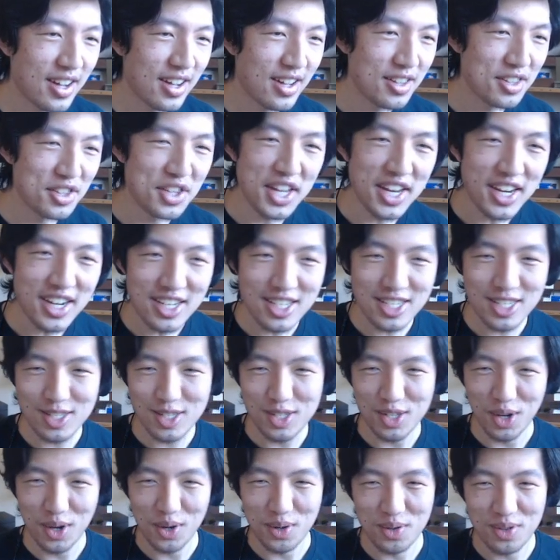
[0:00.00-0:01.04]
links.
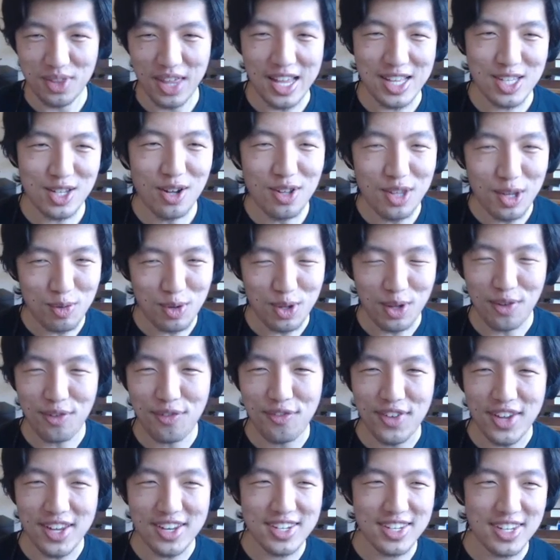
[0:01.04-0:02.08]
So that's all that really
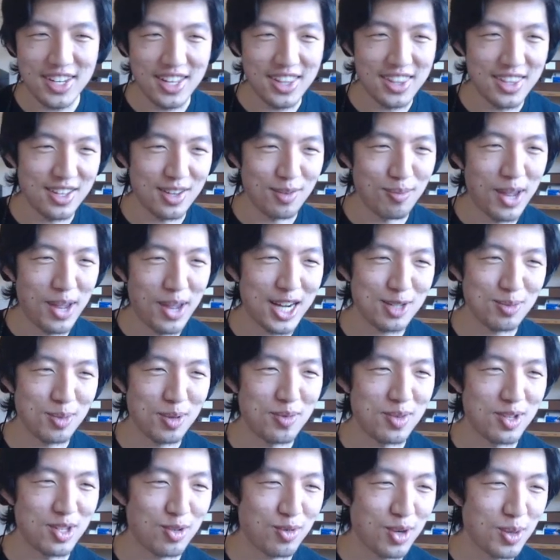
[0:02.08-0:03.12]
fit in the maximum
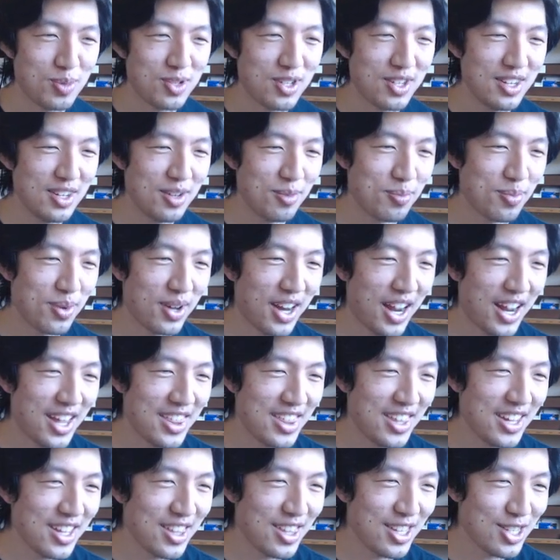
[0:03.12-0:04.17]
description. But I
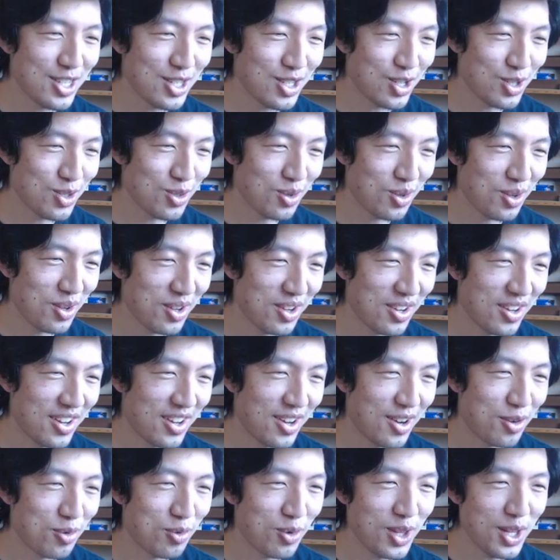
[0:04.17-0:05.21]
think this is just
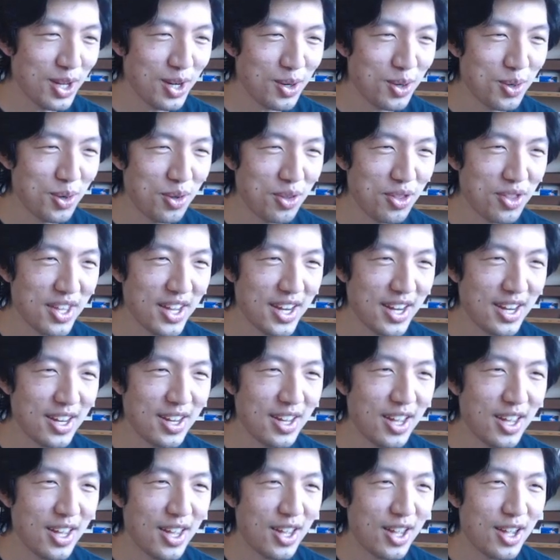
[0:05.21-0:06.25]
a really cool thing
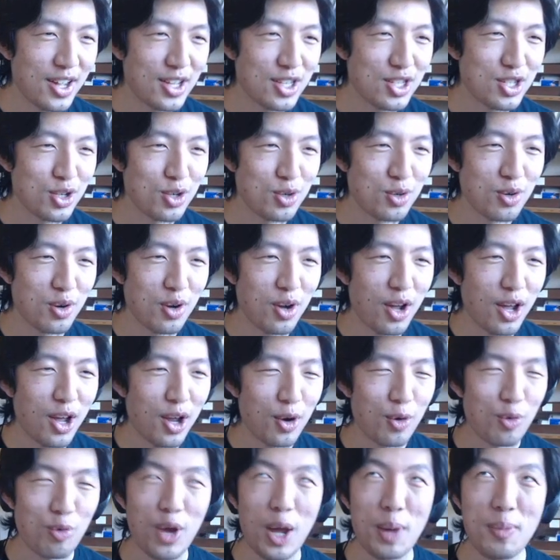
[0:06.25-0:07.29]
to
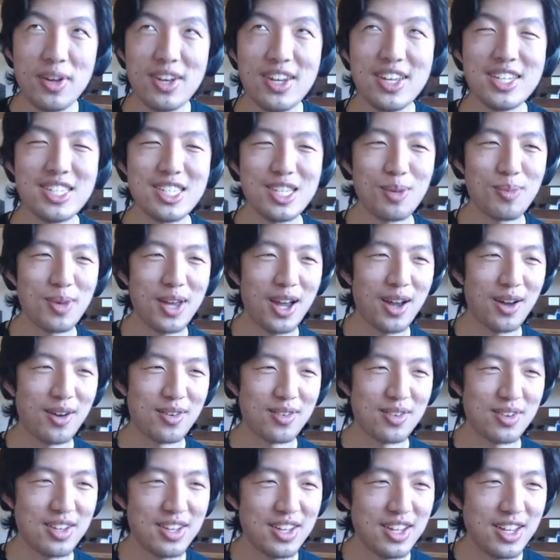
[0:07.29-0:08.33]
reminisce about.
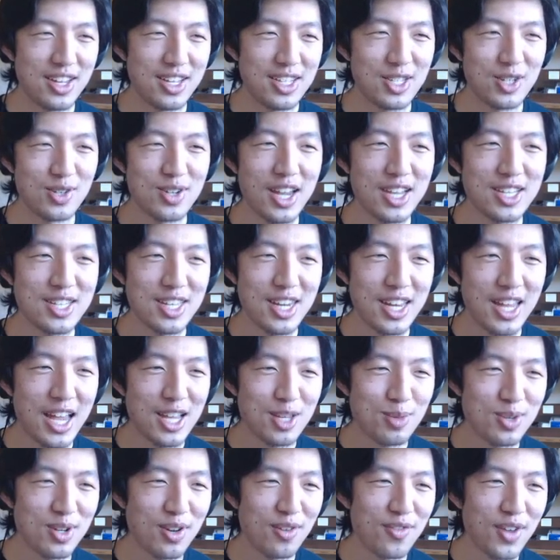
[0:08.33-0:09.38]
So, yes, it
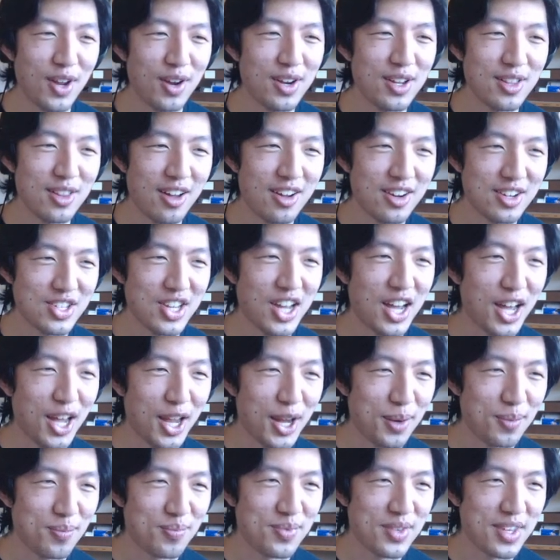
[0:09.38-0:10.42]
has been a very long
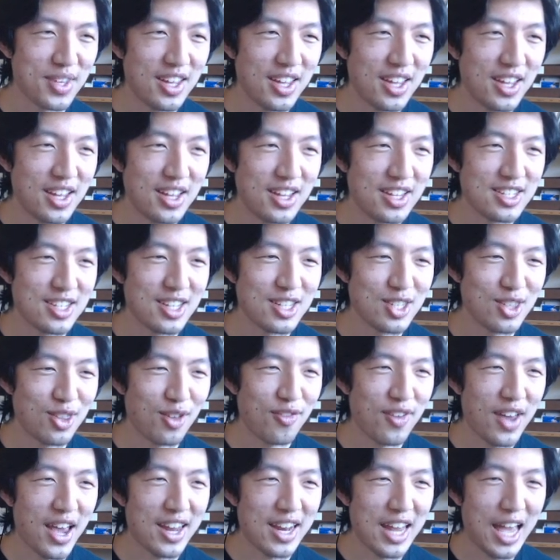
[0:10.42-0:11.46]
time since the
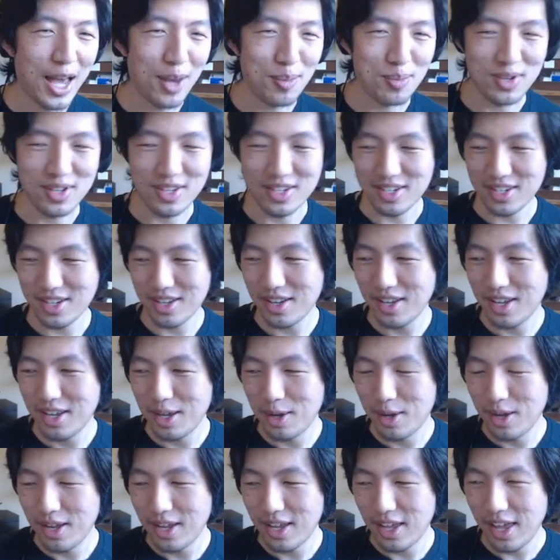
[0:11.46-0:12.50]
fad happened,
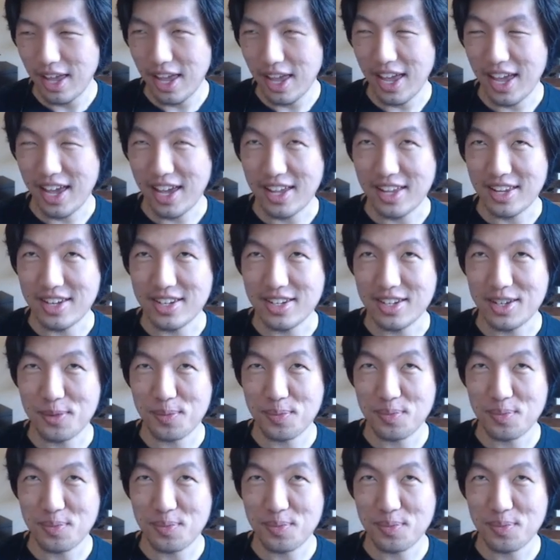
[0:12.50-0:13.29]
and